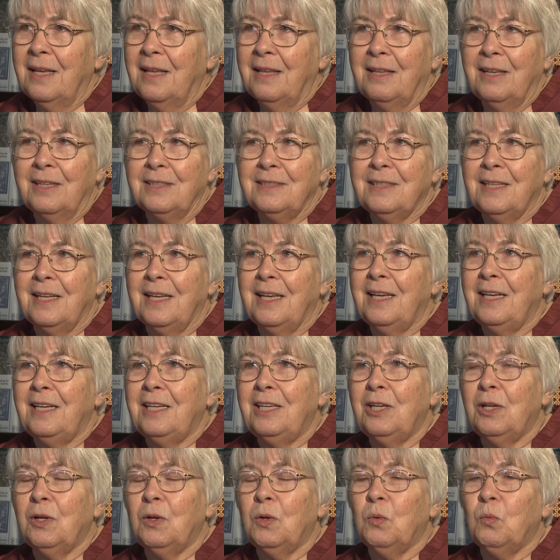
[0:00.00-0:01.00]
there's an
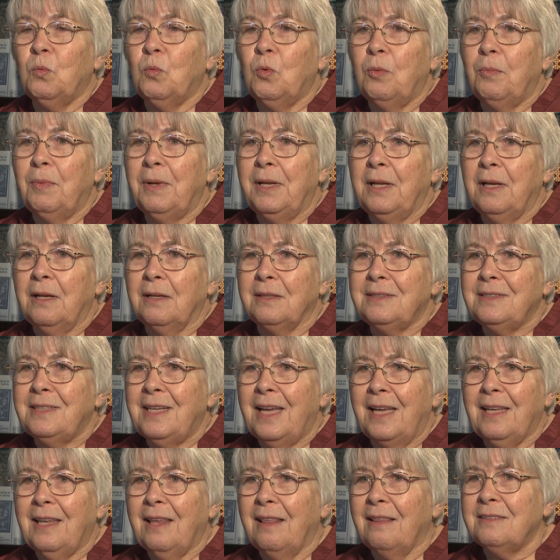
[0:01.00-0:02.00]
80-year-old woman here
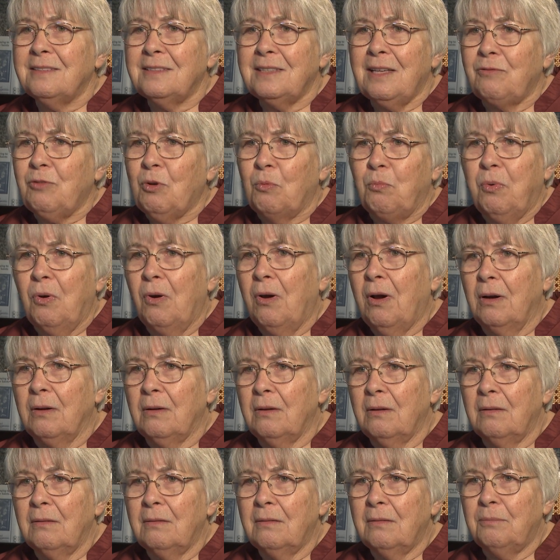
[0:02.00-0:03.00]
taking stuff apart,
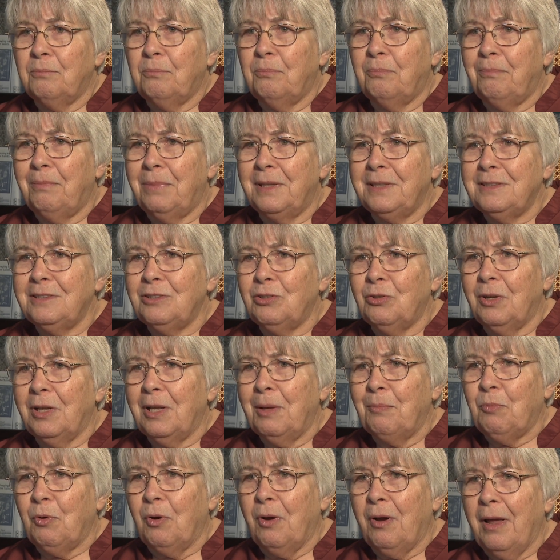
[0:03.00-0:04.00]
blistering
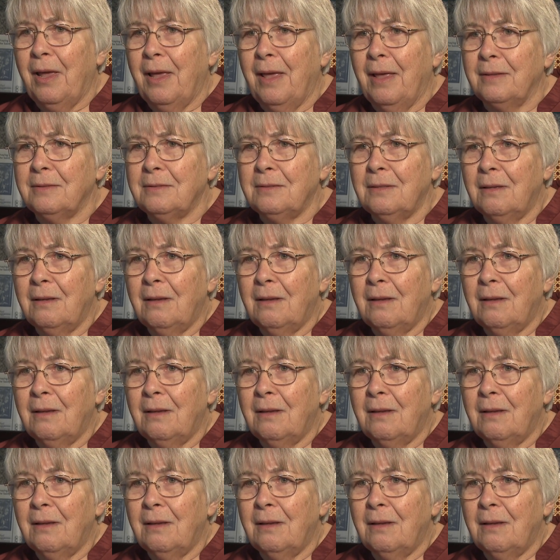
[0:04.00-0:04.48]
up her hands.